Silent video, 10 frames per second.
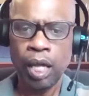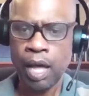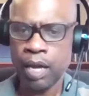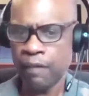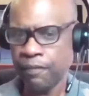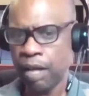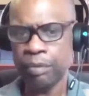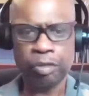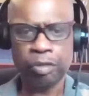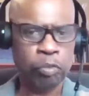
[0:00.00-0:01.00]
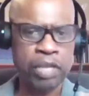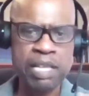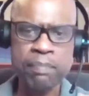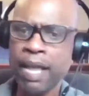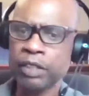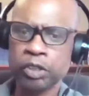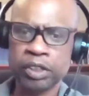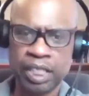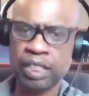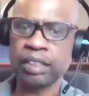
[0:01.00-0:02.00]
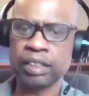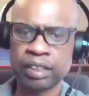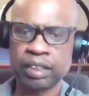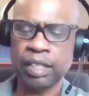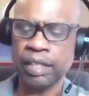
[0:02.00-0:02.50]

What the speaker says: and I found 3 major tenets